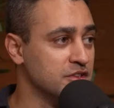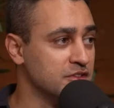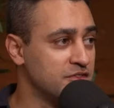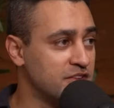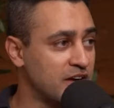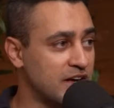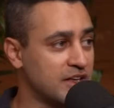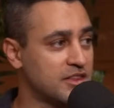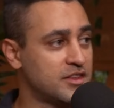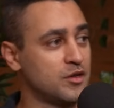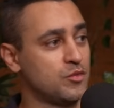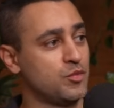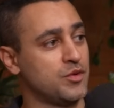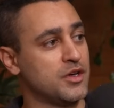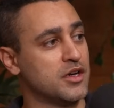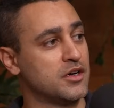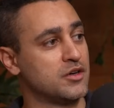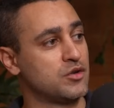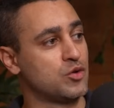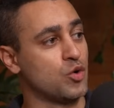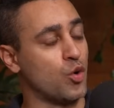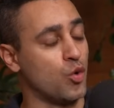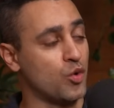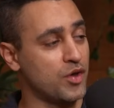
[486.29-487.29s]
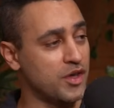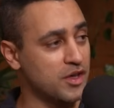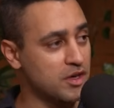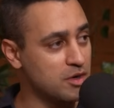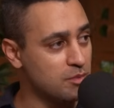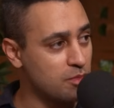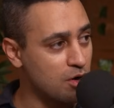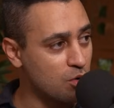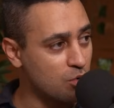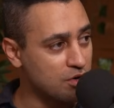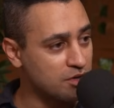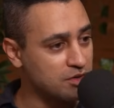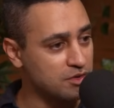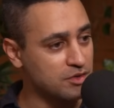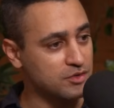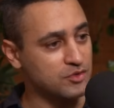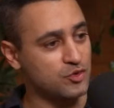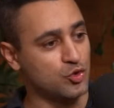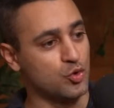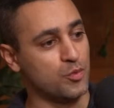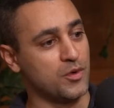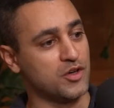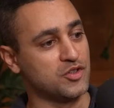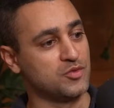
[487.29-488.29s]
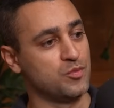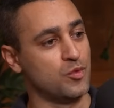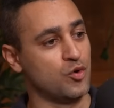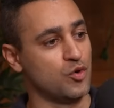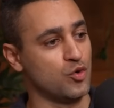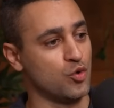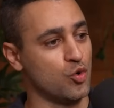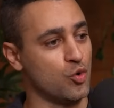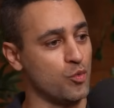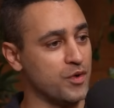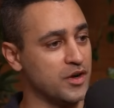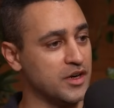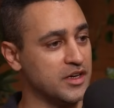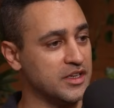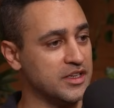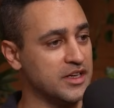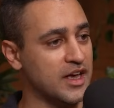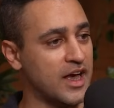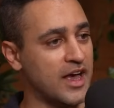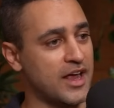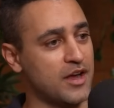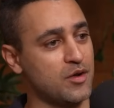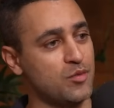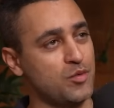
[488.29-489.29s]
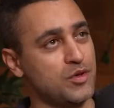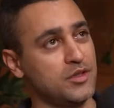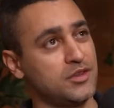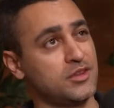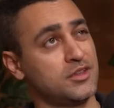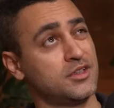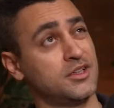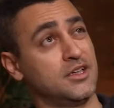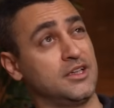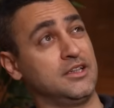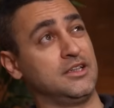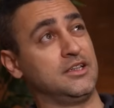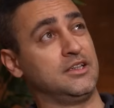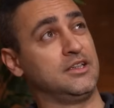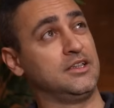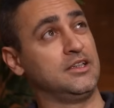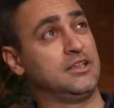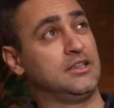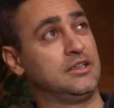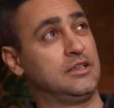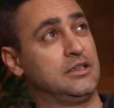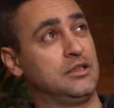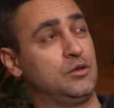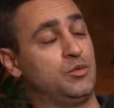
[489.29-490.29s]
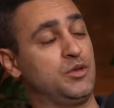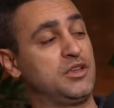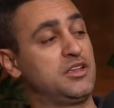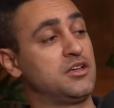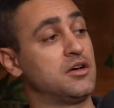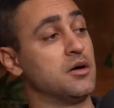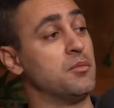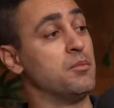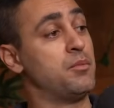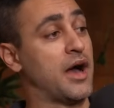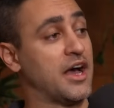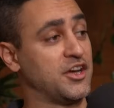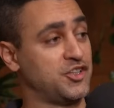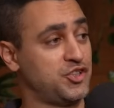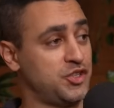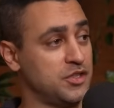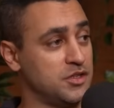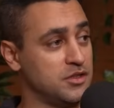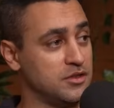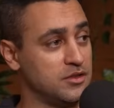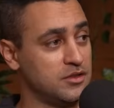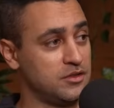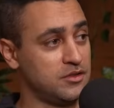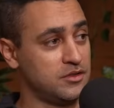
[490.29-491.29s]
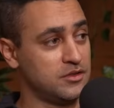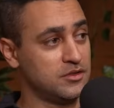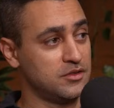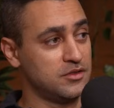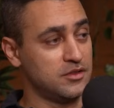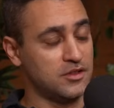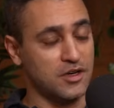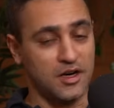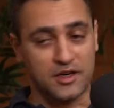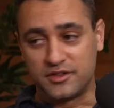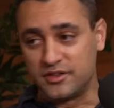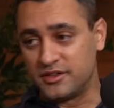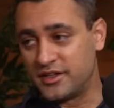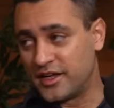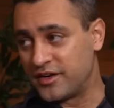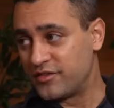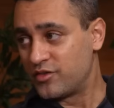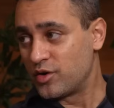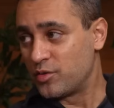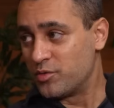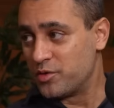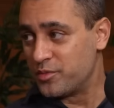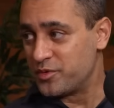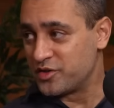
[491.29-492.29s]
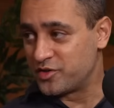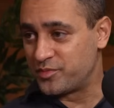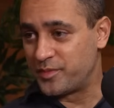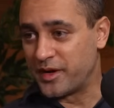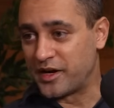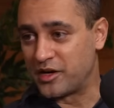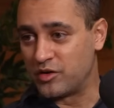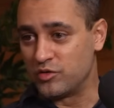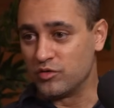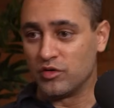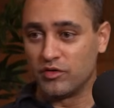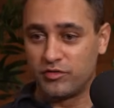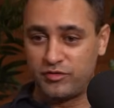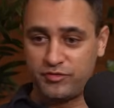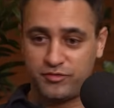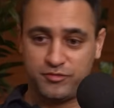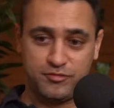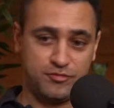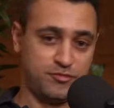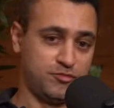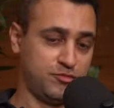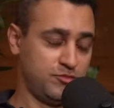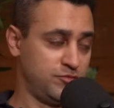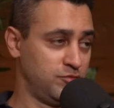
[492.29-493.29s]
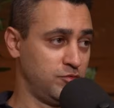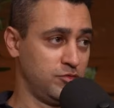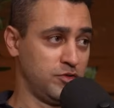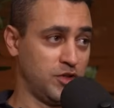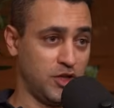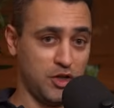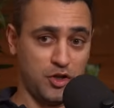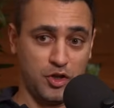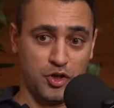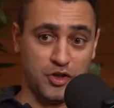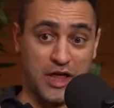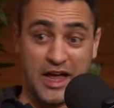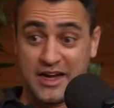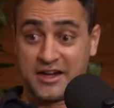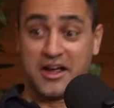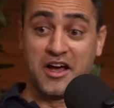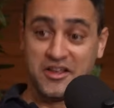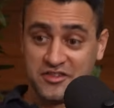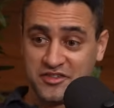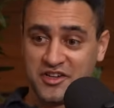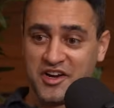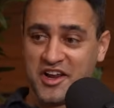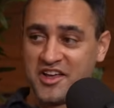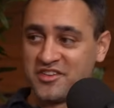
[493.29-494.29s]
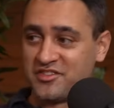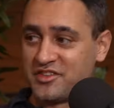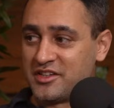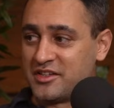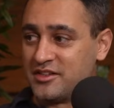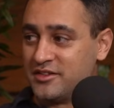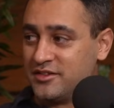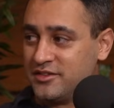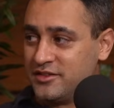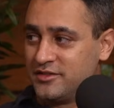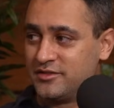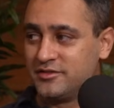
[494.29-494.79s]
The fact that we are talking about it so much more openly and with compassion, rather than from a perspective of that guy's crazy.